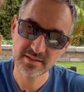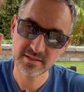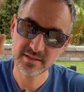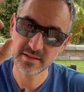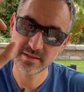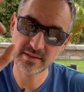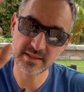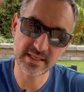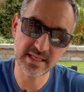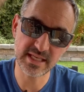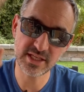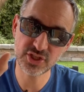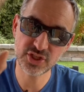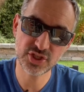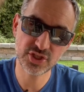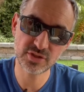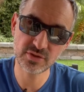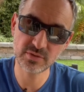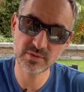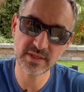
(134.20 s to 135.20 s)

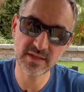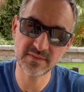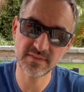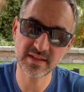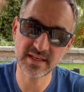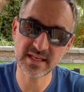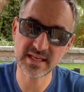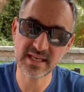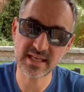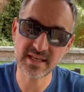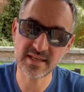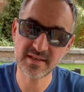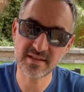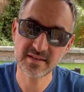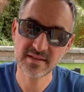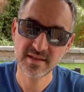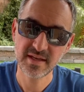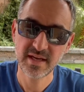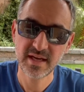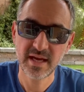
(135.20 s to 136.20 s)
issue in the knee,
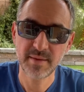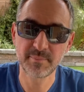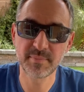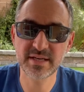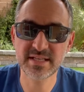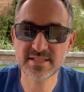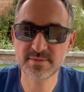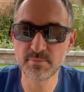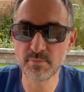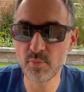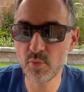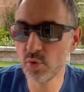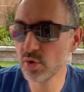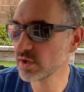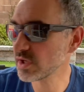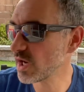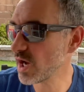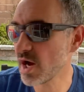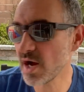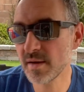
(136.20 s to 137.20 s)
but it's more
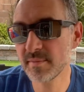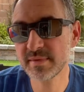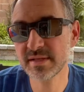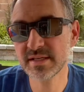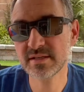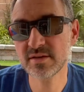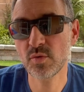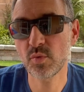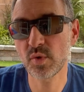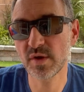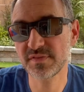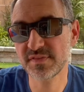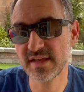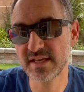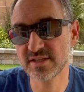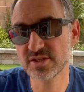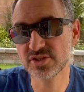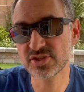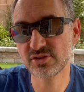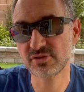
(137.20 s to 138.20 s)
common what they
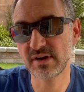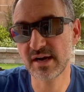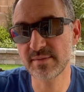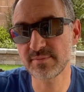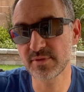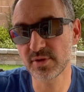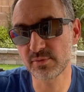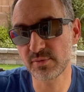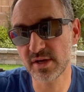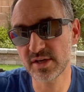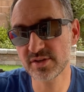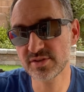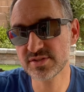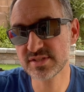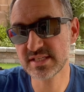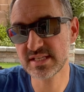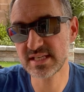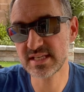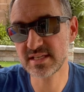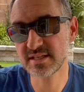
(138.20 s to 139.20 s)
describe the runner's
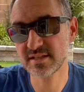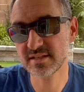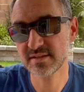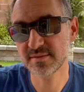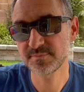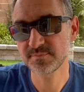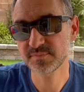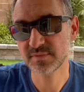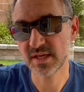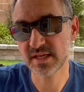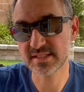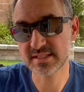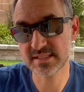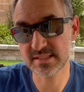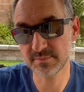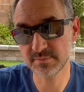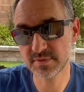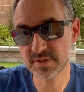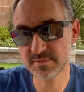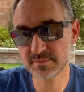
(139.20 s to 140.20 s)
knee
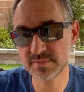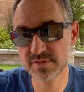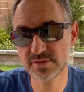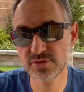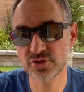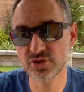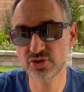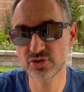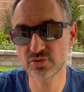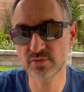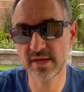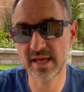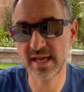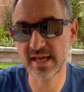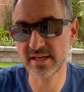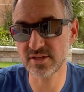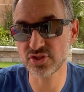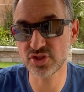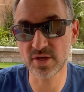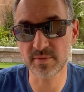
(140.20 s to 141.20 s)
symptoms to a
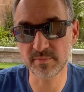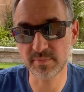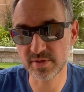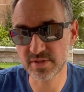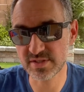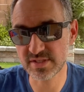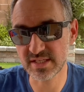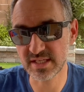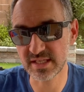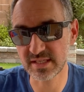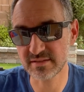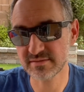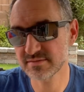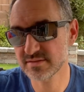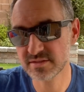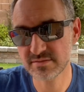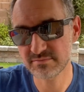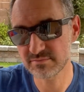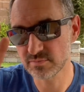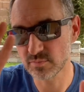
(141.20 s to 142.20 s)
jumper's knee.
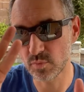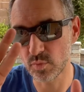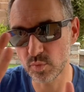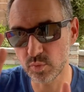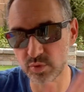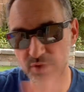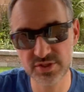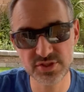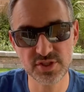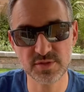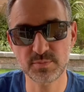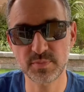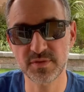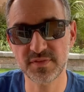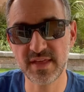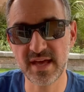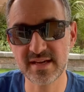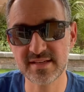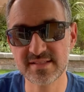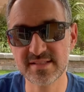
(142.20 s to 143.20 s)
Let's just put
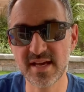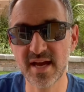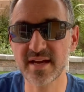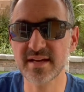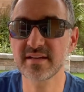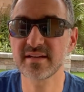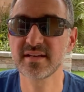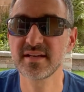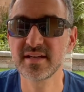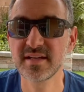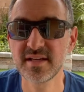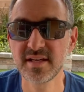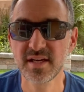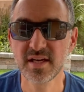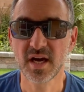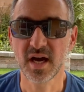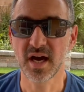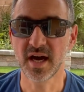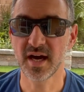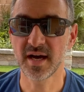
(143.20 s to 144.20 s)
that aside.
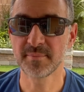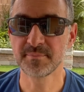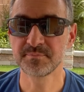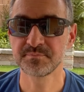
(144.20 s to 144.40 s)
The